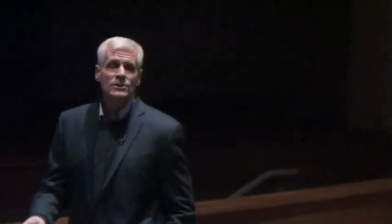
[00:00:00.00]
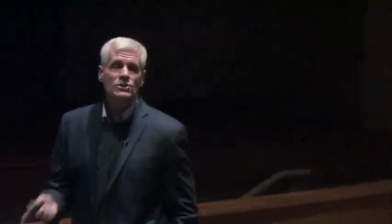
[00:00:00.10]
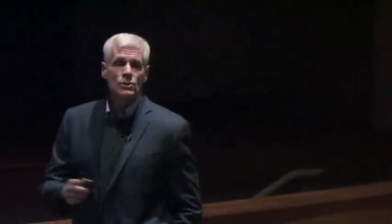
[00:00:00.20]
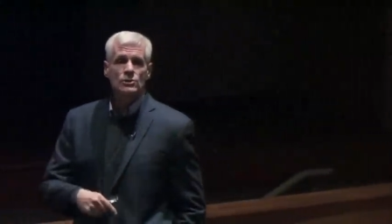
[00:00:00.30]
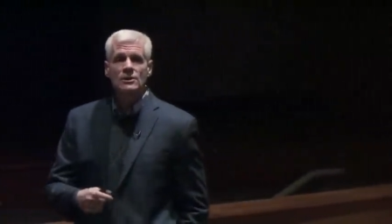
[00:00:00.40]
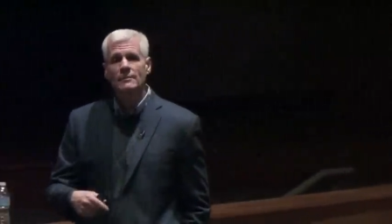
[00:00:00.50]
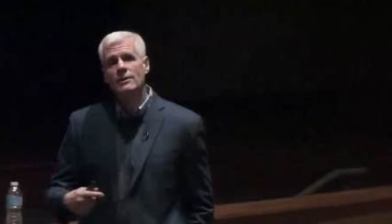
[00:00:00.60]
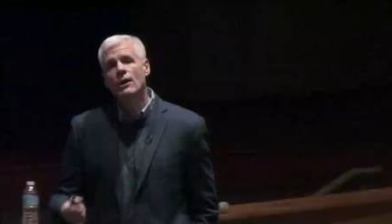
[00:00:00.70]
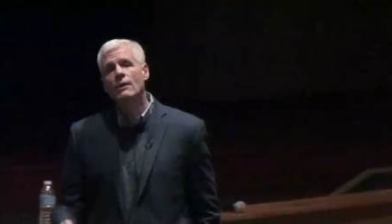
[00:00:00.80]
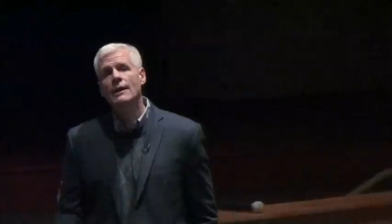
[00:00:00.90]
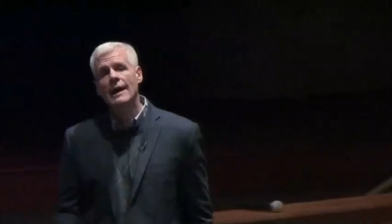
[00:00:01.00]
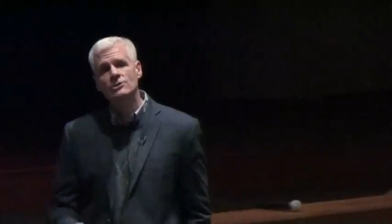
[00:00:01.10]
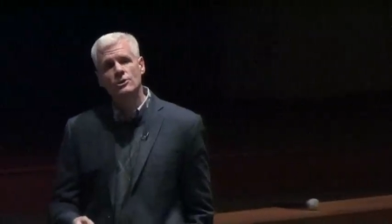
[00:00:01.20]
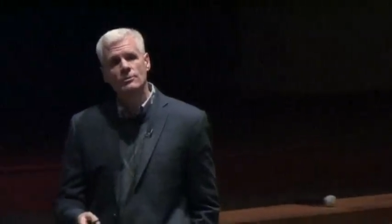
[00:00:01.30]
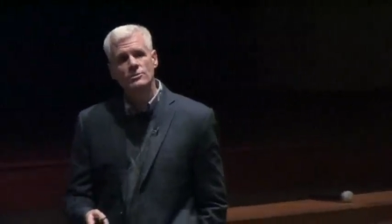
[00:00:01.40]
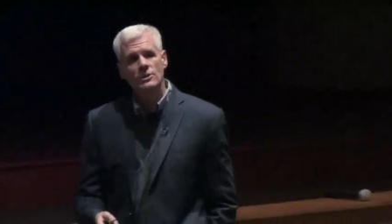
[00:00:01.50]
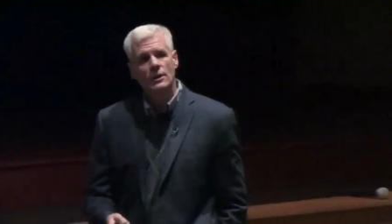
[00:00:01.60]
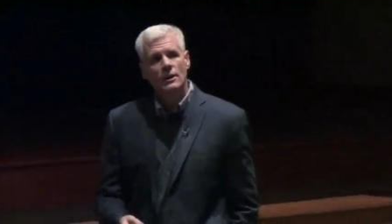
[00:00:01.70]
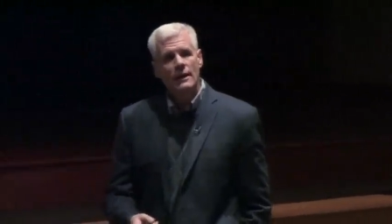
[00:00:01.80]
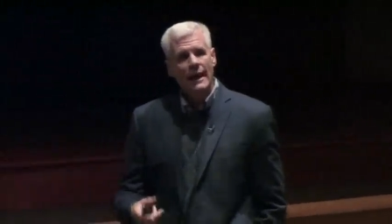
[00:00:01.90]
that students come into our classrooms,
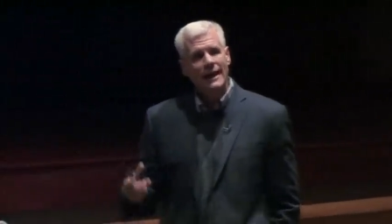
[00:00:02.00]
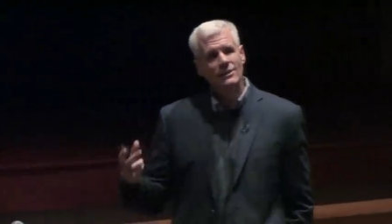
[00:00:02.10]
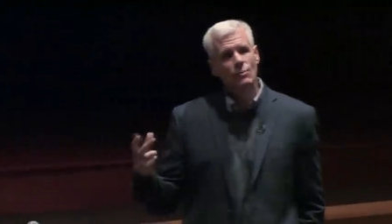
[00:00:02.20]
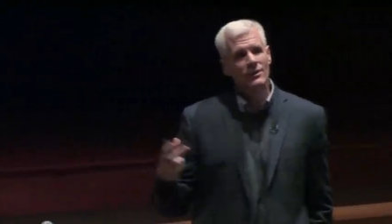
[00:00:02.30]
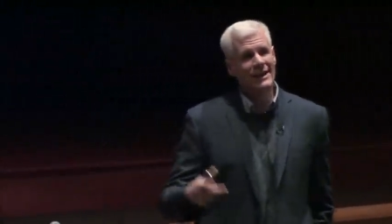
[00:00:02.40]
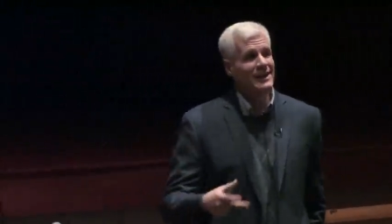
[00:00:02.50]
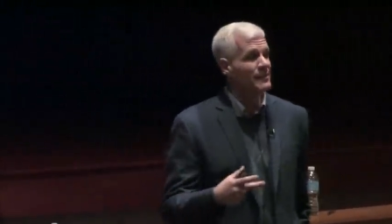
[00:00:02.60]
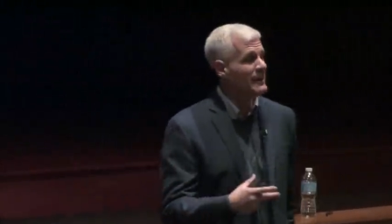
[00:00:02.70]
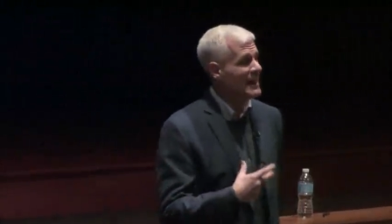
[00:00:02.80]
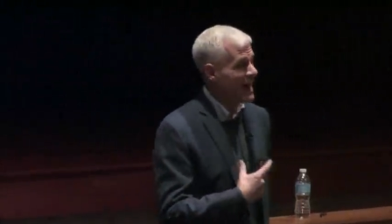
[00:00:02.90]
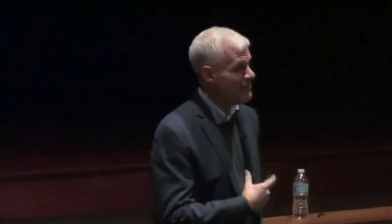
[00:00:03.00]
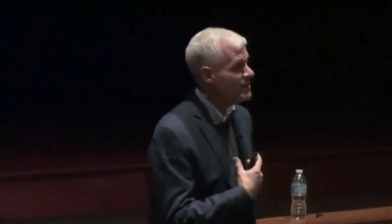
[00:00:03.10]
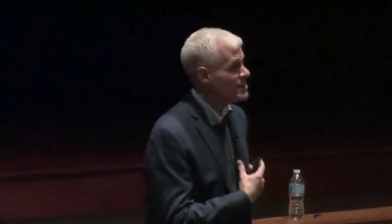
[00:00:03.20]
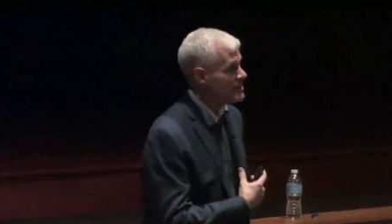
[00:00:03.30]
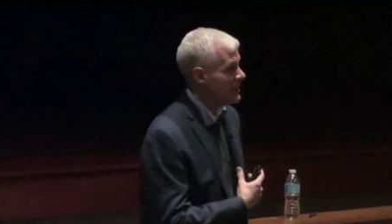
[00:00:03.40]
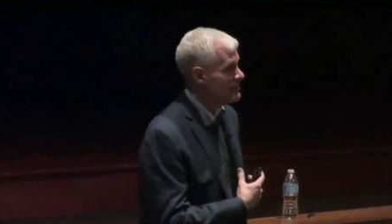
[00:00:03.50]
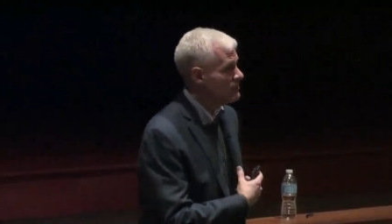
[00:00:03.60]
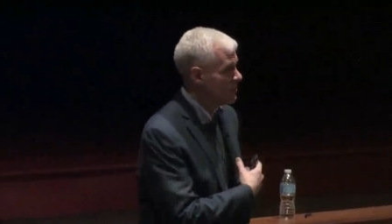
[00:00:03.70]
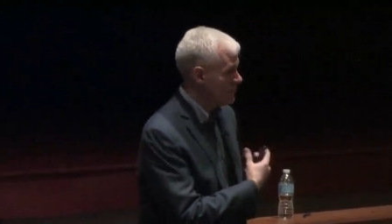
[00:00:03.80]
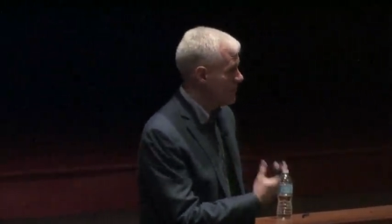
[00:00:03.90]
and what they come in having inside
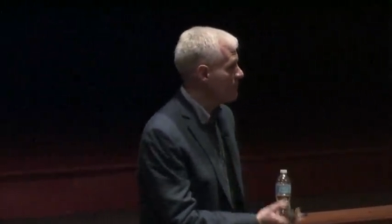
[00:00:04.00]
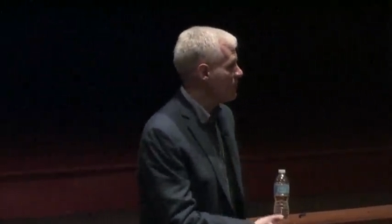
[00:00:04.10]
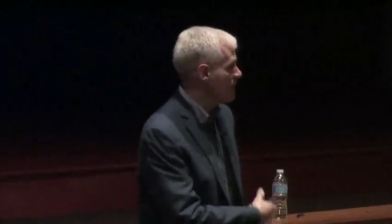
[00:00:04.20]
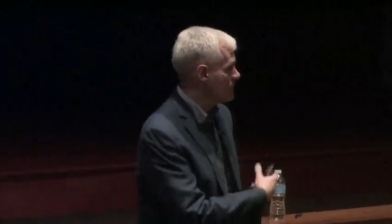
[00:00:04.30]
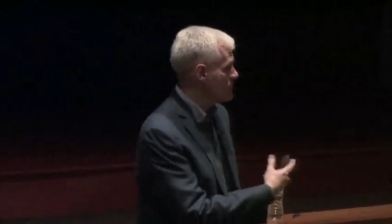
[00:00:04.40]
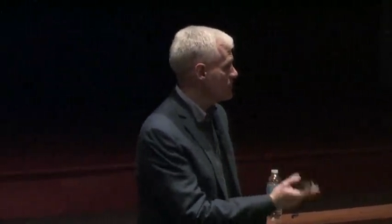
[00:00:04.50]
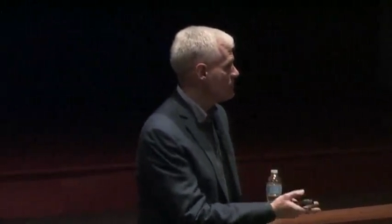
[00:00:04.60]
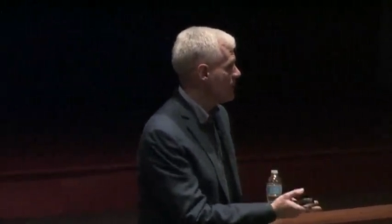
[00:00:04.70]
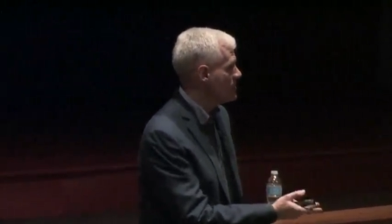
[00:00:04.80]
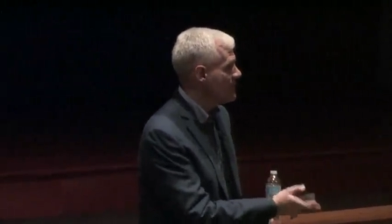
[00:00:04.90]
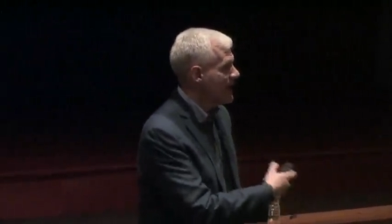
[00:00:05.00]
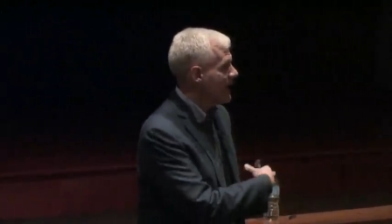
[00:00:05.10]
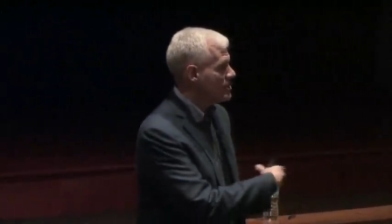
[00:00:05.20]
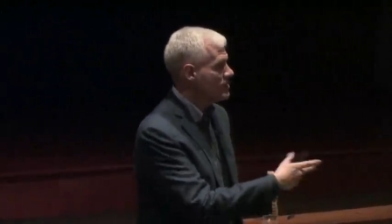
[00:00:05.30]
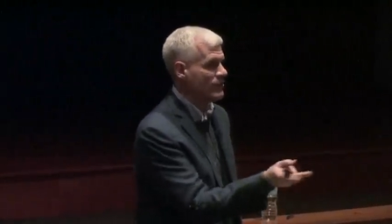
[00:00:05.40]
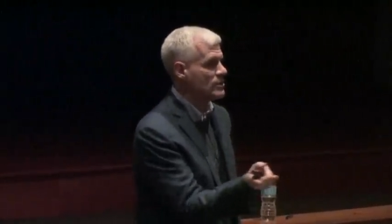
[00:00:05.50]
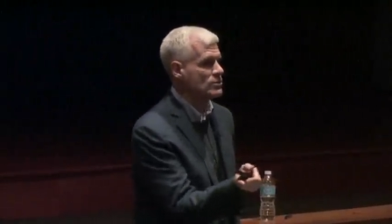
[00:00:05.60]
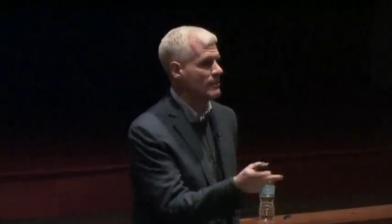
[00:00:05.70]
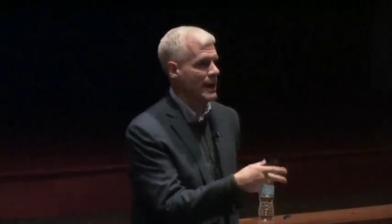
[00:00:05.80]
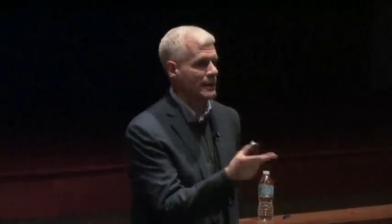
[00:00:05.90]
them, their frame of reference, their experience, actually affects
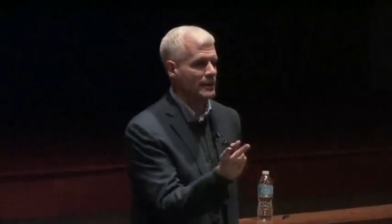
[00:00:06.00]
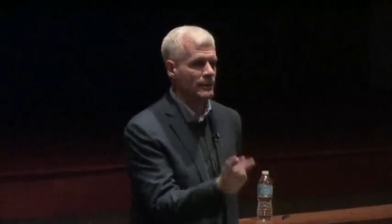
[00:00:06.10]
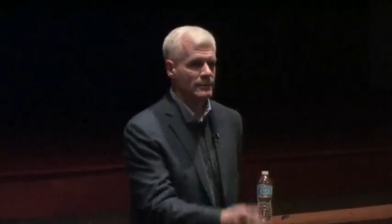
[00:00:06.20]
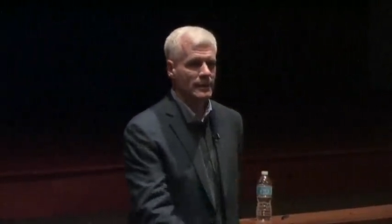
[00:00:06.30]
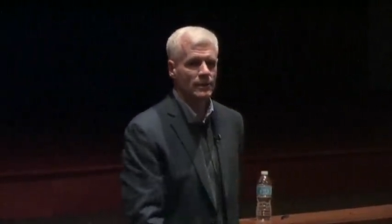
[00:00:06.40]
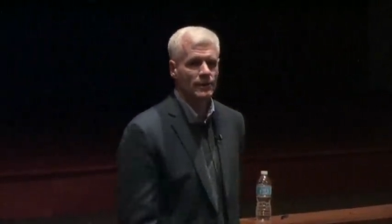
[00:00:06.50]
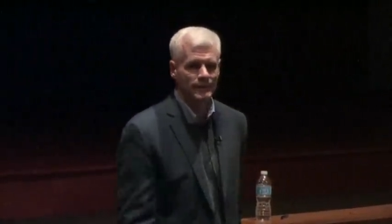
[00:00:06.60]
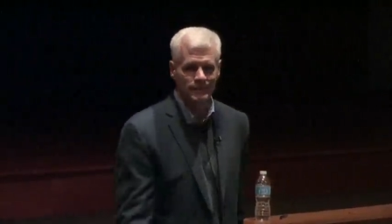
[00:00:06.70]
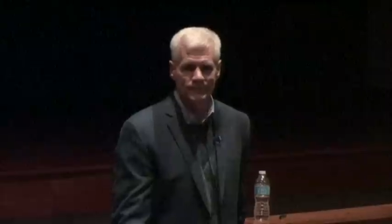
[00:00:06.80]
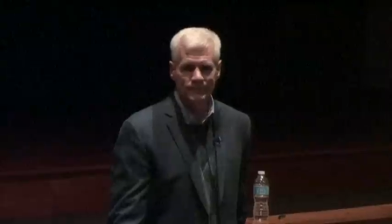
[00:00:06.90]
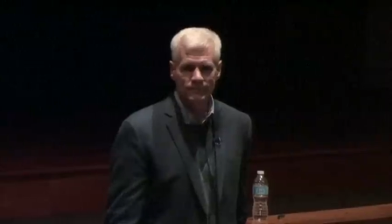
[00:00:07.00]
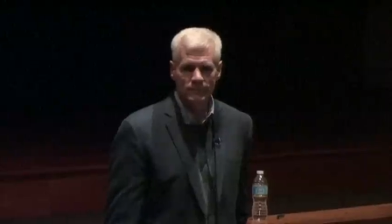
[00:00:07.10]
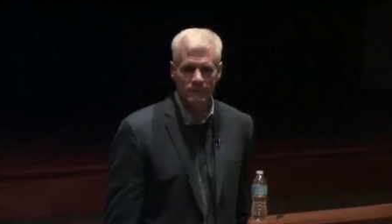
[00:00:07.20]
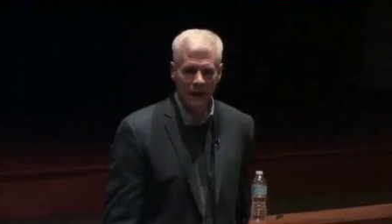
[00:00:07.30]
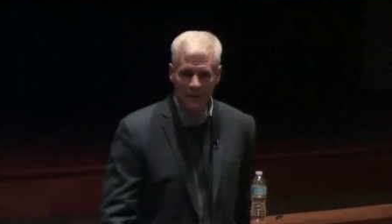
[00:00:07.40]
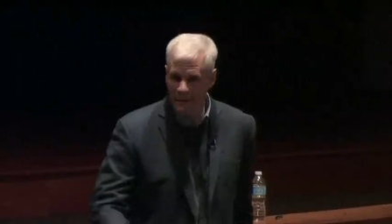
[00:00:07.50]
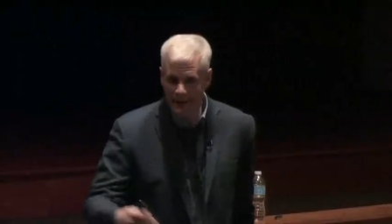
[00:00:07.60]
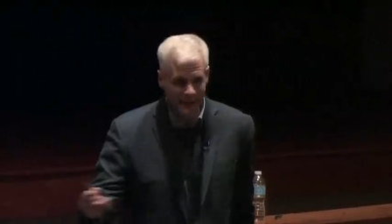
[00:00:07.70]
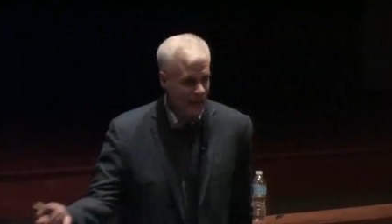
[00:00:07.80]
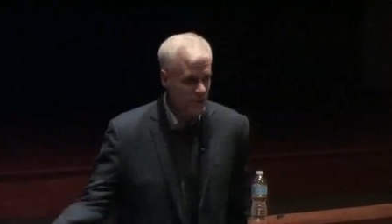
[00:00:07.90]
dramatically what they learn. How they
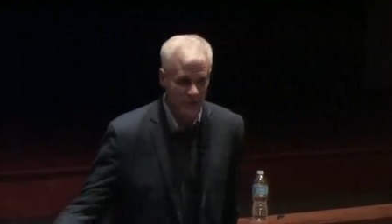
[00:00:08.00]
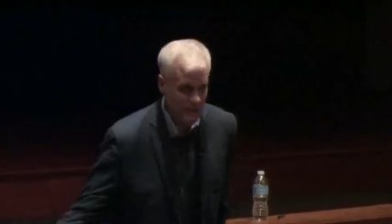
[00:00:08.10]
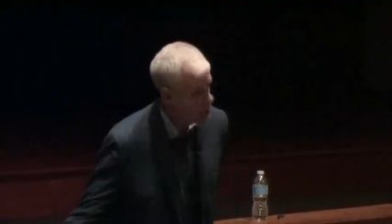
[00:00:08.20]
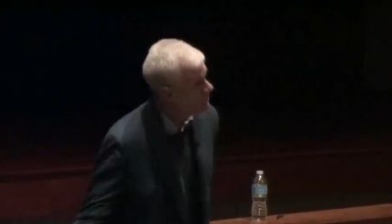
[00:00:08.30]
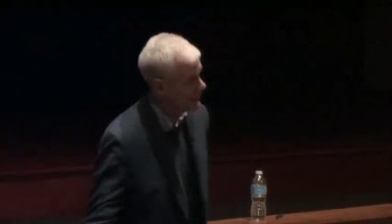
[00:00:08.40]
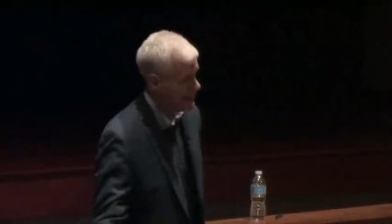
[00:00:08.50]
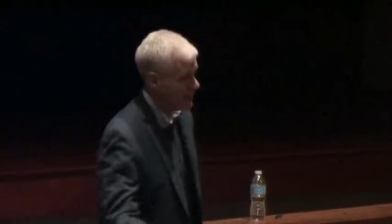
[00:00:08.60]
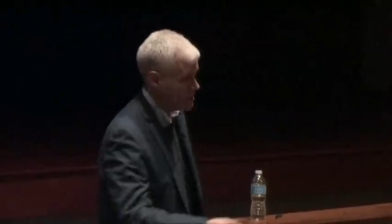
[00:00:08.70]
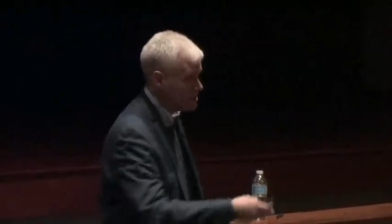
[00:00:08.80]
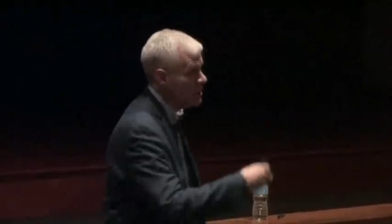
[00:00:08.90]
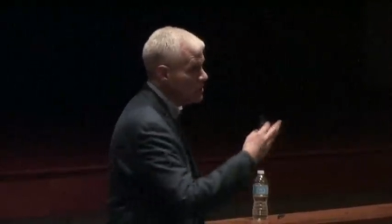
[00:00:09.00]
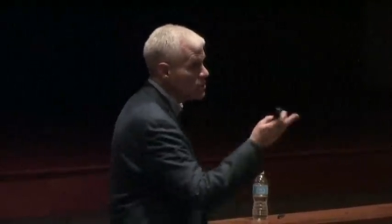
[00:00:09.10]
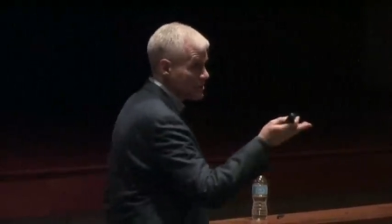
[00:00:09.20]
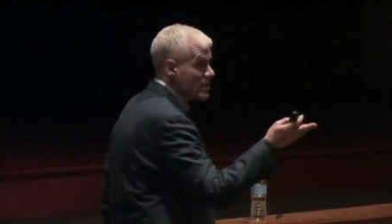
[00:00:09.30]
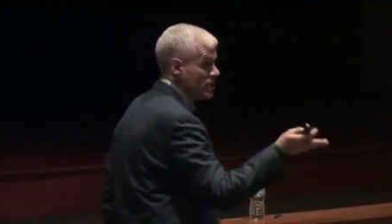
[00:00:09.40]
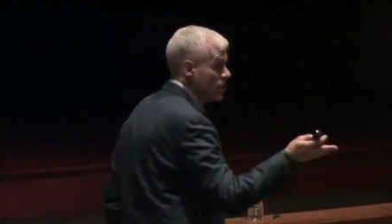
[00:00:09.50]
make connections, how they don't make connections. So it's actually